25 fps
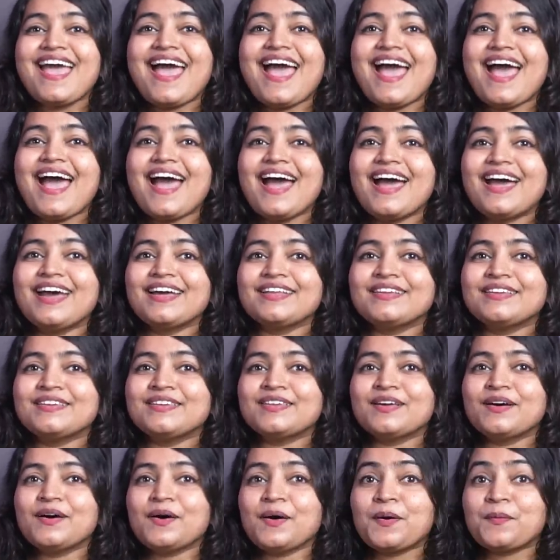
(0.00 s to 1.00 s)

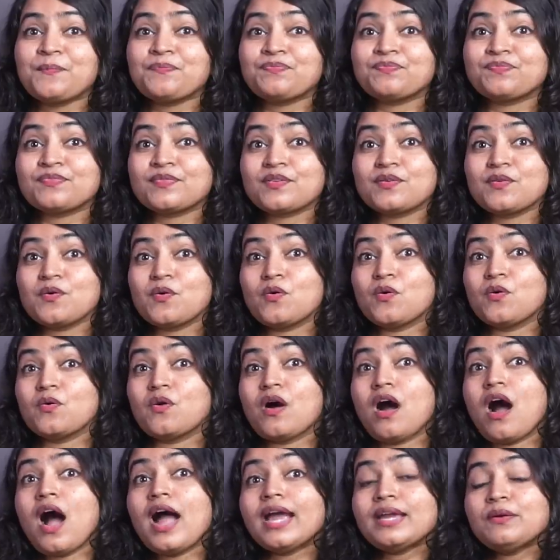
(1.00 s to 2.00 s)
And um,
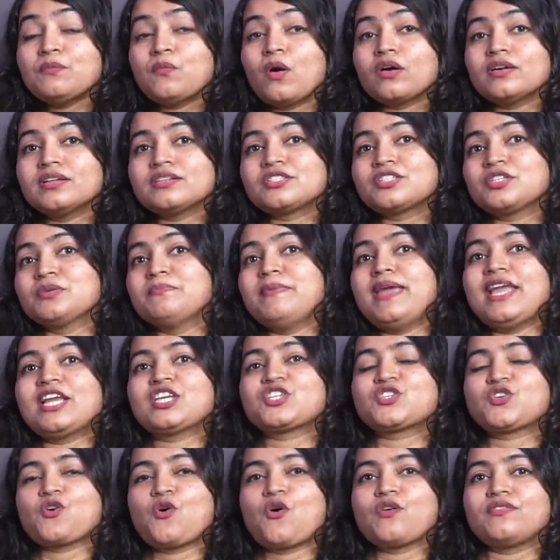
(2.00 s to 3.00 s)
I wanted to make
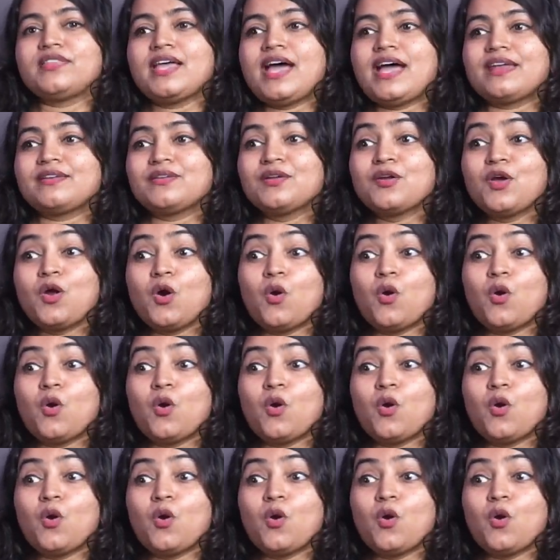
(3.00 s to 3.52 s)
sure that